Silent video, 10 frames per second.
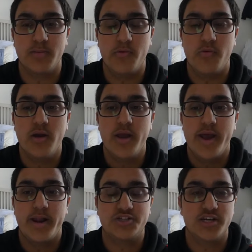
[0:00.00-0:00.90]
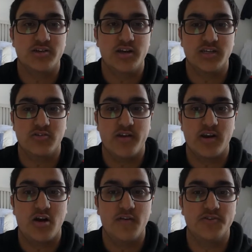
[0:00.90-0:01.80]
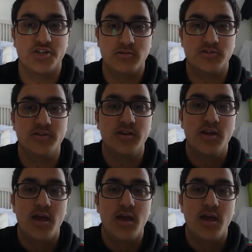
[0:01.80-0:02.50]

double and a Ches Isaac red card for Chelmsford.